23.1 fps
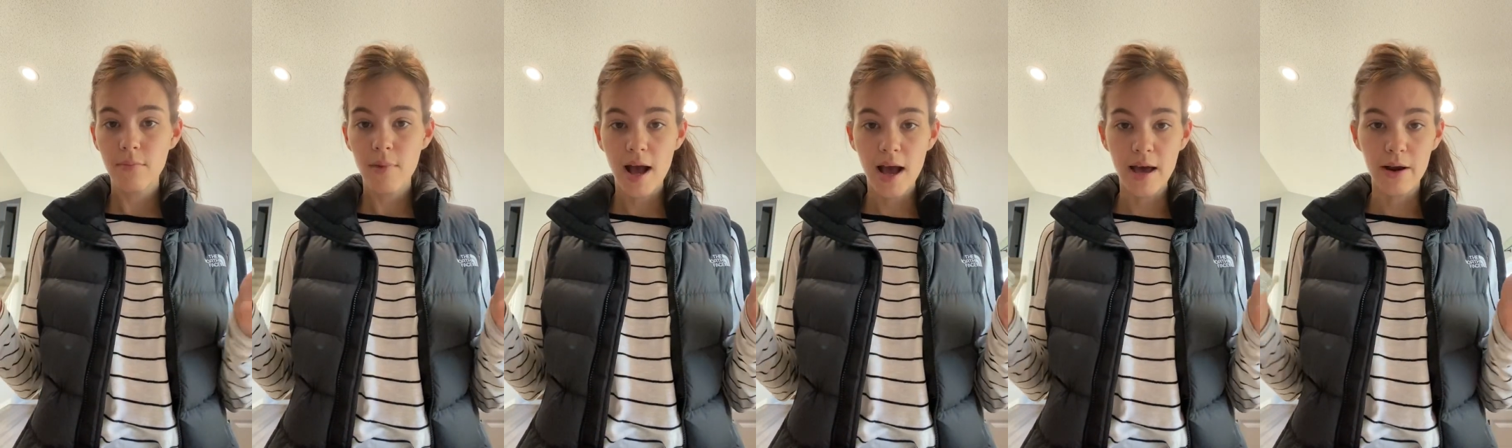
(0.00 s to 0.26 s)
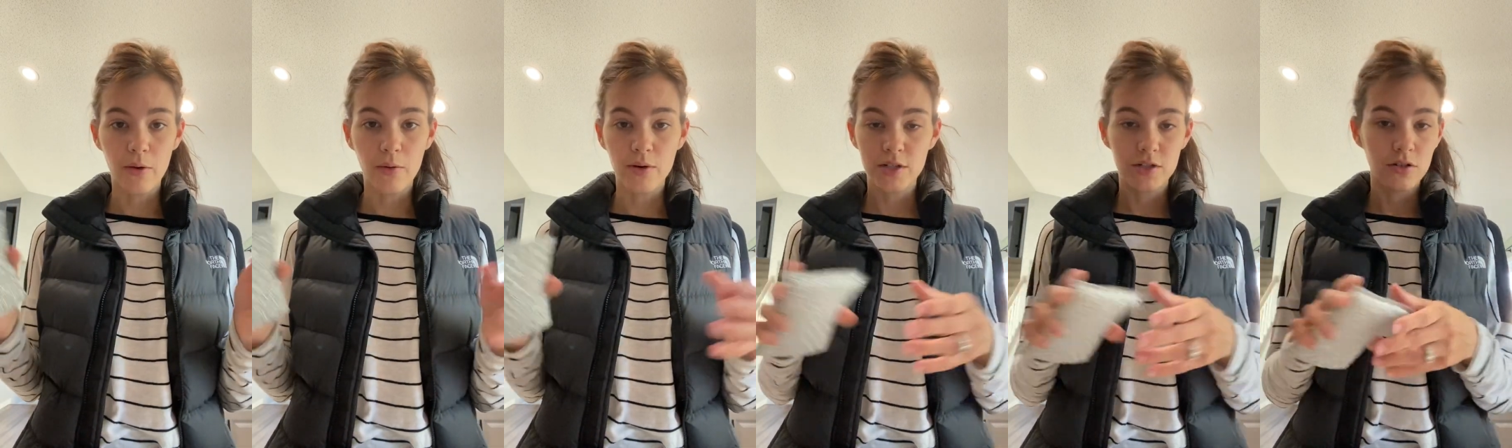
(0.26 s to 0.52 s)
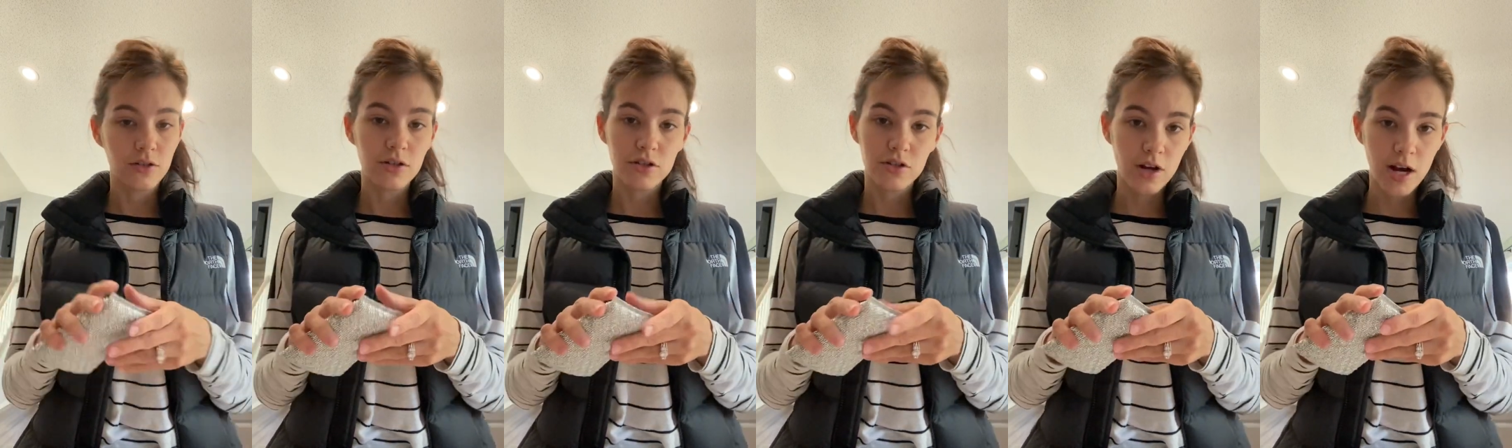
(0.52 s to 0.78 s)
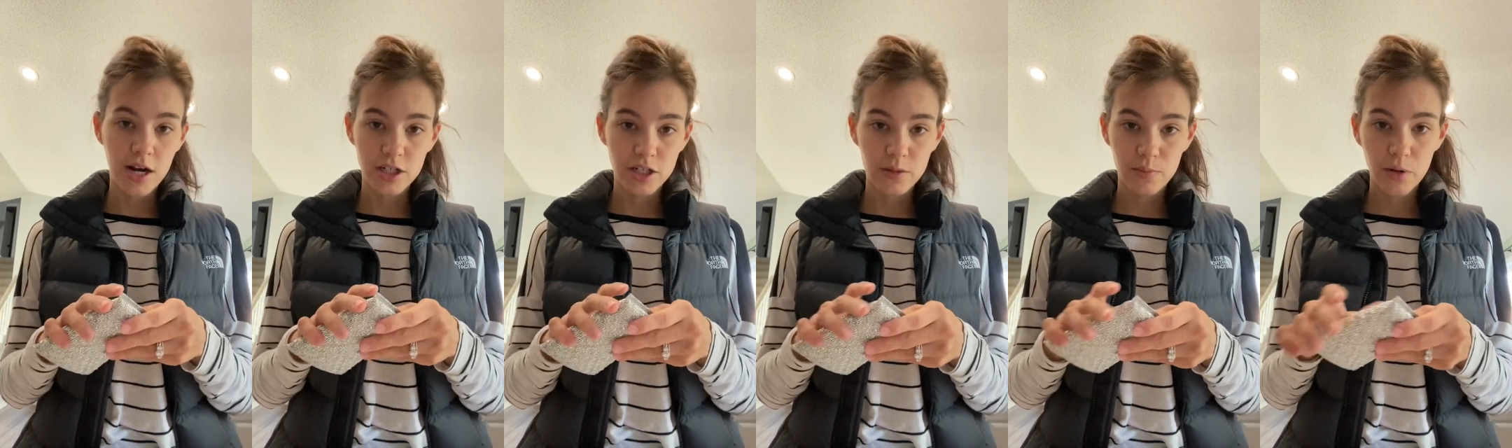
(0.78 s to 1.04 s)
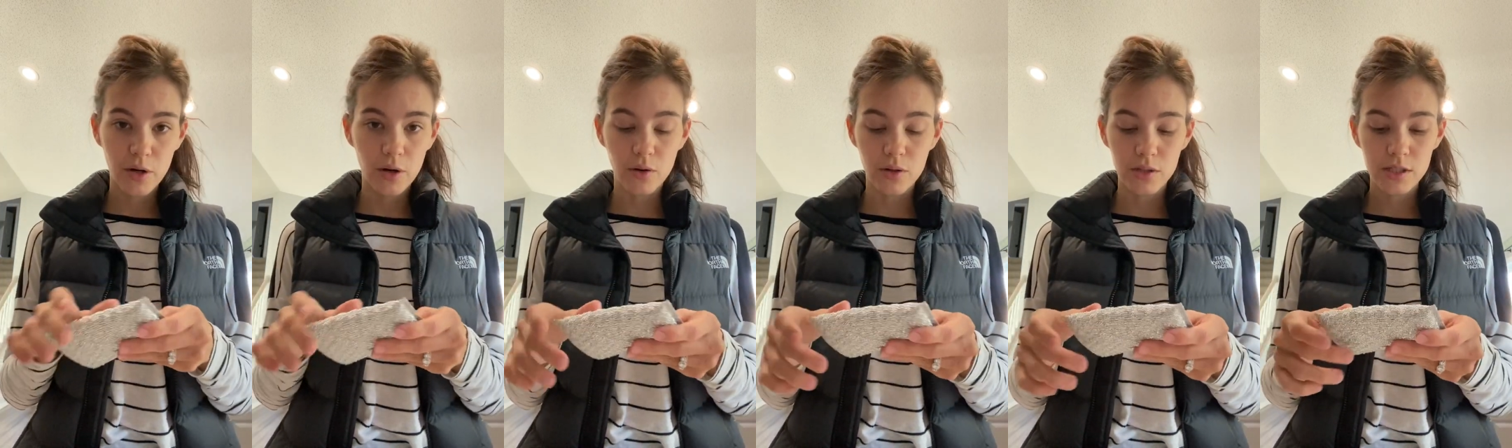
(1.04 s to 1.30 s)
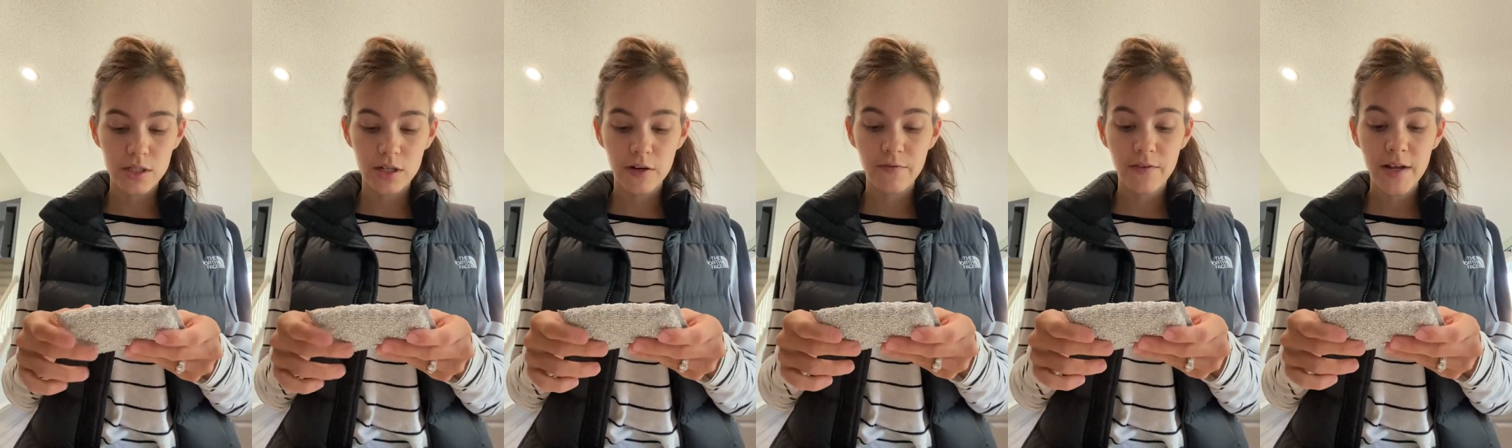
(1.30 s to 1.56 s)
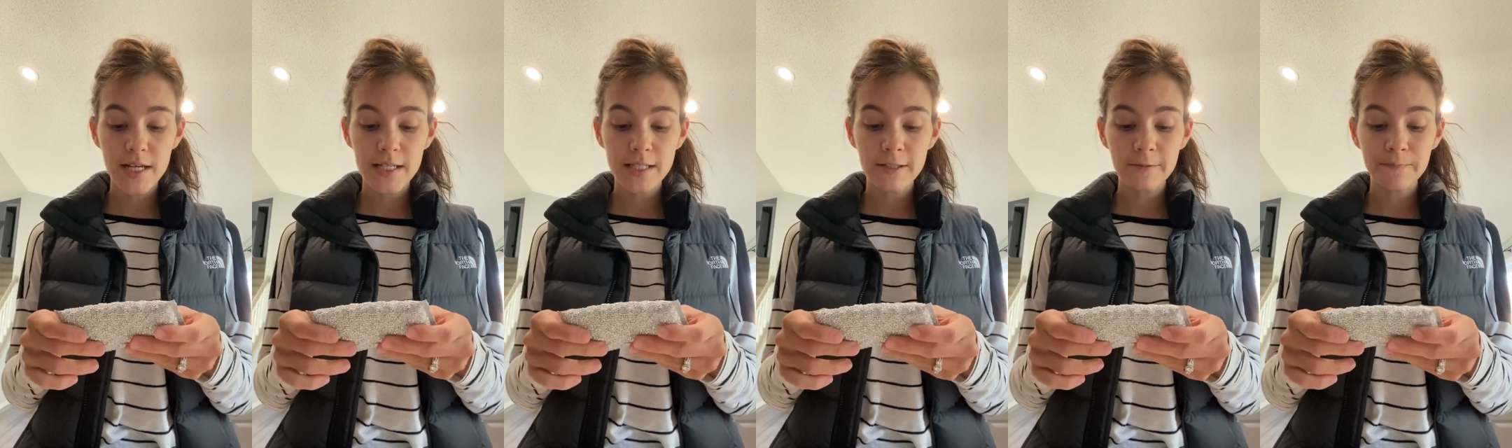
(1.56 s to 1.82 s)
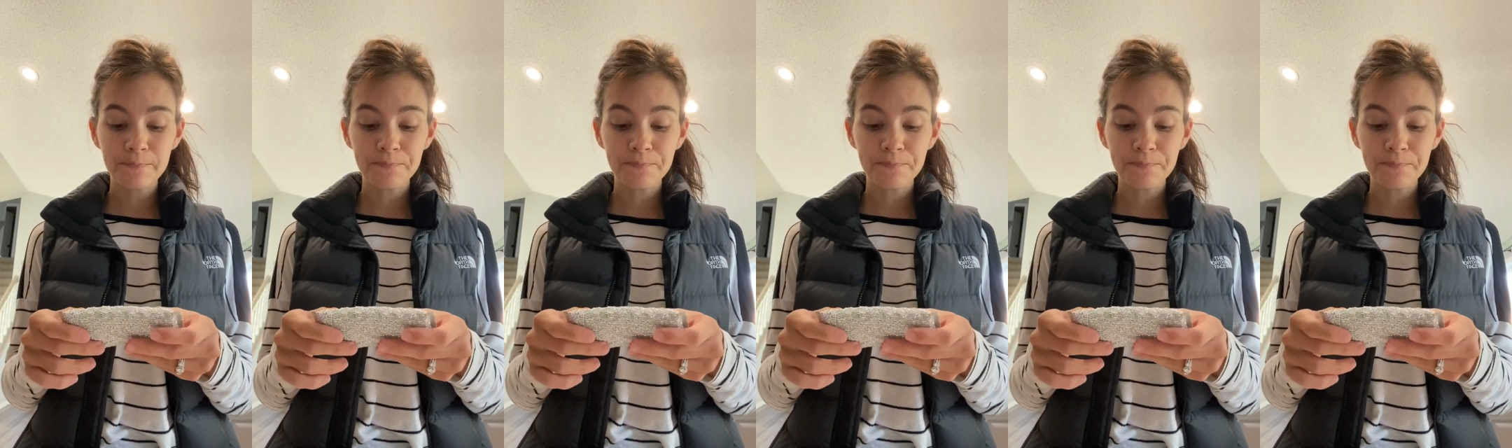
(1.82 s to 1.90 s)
I don't want you to scratch up your whole surface.